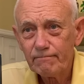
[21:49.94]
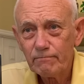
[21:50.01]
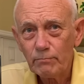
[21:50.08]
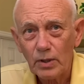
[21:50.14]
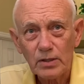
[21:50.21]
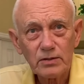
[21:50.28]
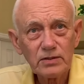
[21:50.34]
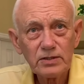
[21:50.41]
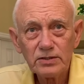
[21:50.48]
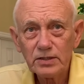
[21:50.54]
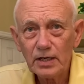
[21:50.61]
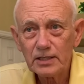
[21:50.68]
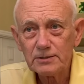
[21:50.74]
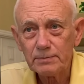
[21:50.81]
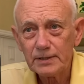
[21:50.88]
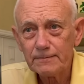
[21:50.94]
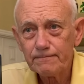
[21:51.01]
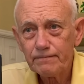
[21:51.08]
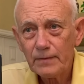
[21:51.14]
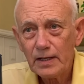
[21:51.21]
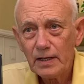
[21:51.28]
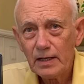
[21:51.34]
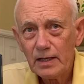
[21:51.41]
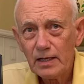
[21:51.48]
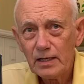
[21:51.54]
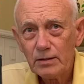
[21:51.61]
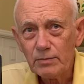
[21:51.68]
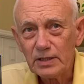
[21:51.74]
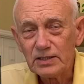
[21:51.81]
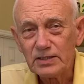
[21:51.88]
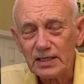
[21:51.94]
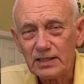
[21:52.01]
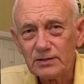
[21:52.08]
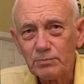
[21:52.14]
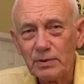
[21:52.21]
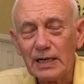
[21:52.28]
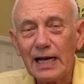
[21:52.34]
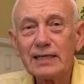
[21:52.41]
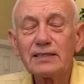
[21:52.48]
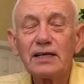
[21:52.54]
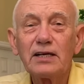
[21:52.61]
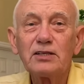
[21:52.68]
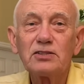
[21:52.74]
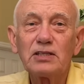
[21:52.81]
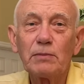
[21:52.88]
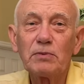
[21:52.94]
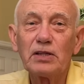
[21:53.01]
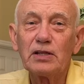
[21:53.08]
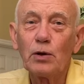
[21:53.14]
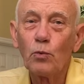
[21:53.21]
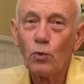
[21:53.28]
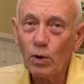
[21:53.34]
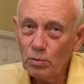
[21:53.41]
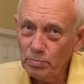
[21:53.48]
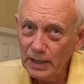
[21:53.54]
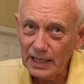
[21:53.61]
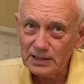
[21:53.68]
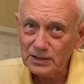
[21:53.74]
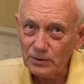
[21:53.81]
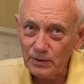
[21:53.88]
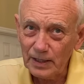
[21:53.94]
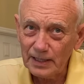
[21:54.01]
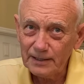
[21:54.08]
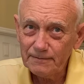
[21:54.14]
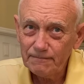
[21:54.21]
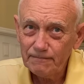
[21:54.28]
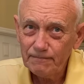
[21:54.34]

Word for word: Part of the judgment. But he says, but I can tell you something that won't pass away.